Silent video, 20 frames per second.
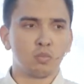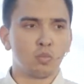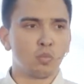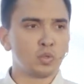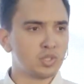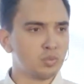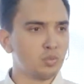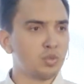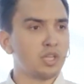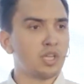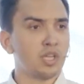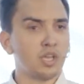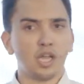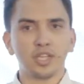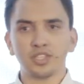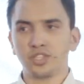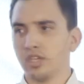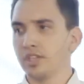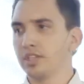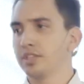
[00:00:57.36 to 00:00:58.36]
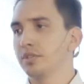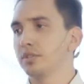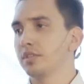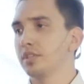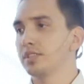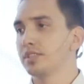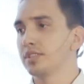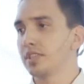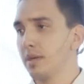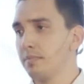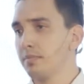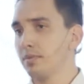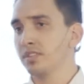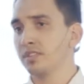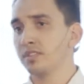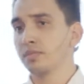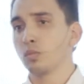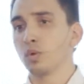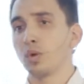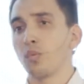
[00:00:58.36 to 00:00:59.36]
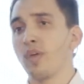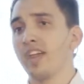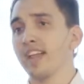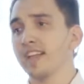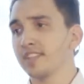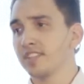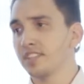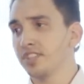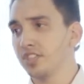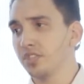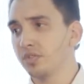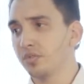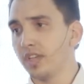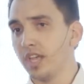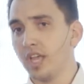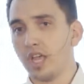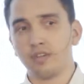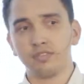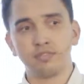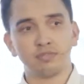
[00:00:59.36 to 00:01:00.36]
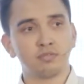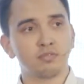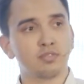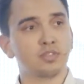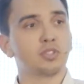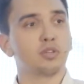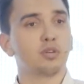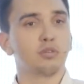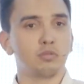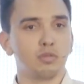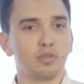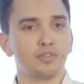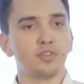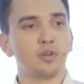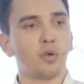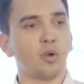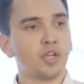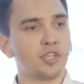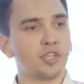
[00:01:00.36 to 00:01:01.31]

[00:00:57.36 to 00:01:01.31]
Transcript: what we actually are doing in Cyprus, what vacancies do we have. So if you're